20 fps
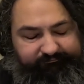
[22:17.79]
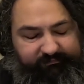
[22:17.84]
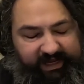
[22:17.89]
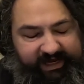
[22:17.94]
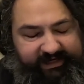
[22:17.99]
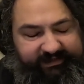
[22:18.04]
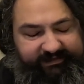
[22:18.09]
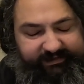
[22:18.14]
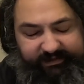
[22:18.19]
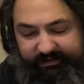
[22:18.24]

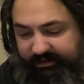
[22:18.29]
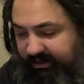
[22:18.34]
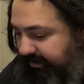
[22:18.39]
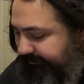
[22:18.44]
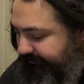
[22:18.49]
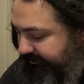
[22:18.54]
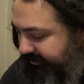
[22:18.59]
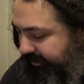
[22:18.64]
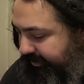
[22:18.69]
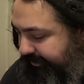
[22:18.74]
instant
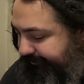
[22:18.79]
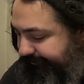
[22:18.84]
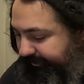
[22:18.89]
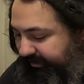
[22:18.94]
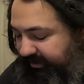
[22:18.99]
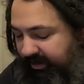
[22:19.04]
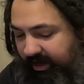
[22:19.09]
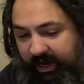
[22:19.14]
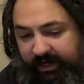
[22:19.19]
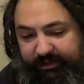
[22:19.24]
cup,
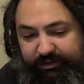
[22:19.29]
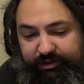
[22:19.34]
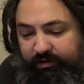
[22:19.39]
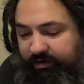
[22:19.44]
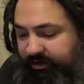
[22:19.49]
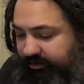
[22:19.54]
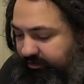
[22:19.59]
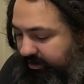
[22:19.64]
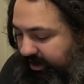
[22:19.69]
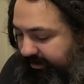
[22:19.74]

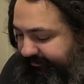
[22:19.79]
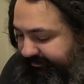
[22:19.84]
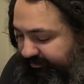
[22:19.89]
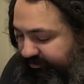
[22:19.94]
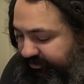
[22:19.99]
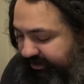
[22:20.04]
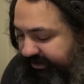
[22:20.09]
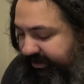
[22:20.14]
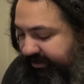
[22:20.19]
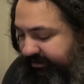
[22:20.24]
200 grams of
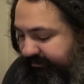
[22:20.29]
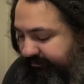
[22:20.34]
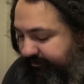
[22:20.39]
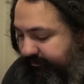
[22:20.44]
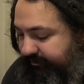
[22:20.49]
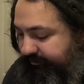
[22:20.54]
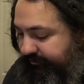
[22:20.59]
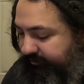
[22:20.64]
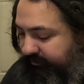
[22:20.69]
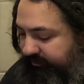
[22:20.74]
chicken,
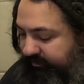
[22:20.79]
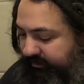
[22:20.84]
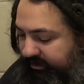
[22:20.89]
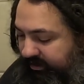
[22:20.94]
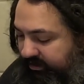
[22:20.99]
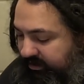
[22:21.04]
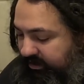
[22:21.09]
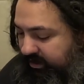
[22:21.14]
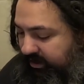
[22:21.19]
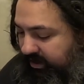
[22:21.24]

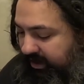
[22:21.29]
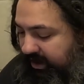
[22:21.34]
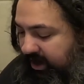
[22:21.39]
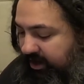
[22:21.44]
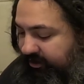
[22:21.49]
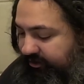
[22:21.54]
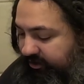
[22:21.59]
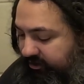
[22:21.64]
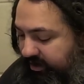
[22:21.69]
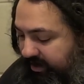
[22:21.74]

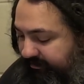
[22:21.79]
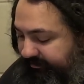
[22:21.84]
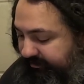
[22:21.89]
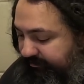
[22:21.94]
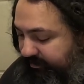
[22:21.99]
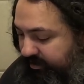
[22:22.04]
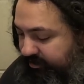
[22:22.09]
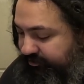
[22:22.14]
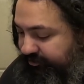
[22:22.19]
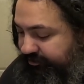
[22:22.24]
100 grams
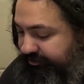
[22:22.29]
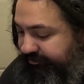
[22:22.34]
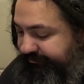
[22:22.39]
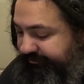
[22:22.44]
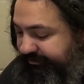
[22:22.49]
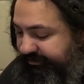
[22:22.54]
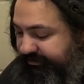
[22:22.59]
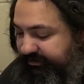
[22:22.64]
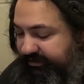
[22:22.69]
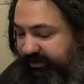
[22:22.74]
of
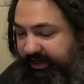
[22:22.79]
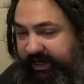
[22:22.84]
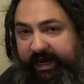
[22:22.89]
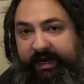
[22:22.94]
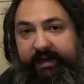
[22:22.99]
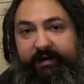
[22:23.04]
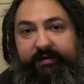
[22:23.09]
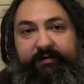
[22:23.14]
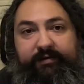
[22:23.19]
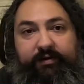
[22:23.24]
mushrooms,
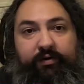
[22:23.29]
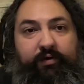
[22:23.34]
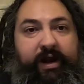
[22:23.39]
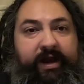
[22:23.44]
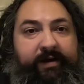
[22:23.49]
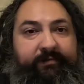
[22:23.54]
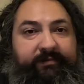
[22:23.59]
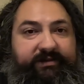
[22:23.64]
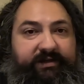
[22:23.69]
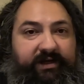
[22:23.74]
8
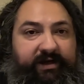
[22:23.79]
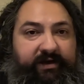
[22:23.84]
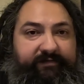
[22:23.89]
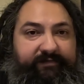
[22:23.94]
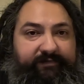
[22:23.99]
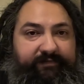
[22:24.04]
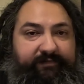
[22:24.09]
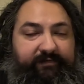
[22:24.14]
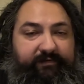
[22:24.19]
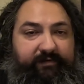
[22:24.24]
grams
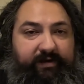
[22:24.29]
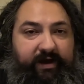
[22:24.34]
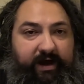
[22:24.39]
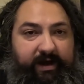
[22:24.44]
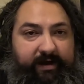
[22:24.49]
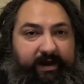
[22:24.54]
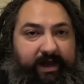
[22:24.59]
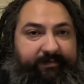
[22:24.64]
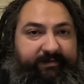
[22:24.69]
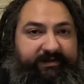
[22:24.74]
of
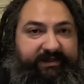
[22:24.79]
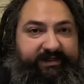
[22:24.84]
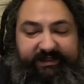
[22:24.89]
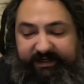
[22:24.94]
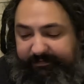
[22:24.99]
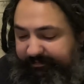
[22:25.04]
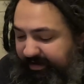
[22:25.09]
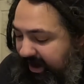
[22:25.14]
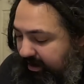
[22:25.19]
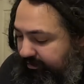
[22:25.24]

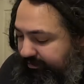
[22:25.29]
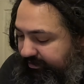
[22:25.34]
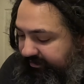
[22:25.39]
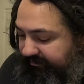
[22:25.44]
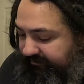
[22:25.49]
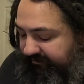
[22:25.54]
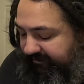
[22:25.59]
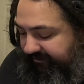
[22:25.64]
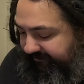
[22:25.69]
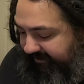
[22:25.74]
MCT
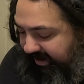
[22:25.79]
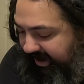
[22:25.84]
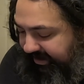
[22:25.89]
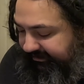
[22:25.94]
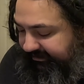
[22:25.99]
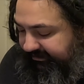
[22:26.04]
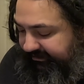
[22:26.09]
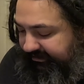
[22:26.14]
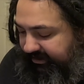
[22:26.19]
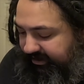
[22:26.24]
powder for
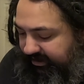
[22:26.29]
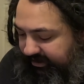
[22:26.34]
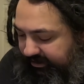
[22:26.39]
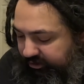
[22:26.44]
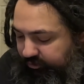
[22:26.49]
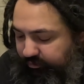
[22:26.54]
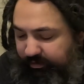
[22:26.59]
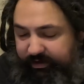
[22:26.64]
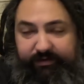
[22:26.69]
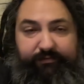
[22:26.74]
fats,
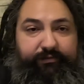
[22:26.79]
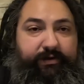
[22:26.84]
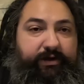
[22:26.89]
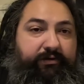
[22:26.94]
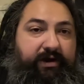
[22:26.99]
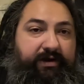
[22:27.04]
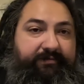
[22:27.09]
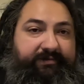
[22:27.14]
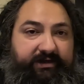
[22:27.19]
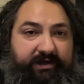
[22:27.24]
23
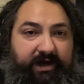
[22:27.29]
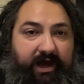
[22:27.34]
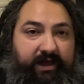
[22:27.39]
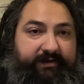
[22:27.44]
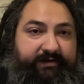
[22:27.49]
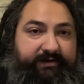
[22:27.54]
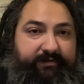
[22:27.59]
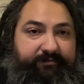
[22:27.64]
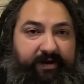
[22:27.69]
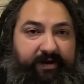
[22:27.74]
grams of collagen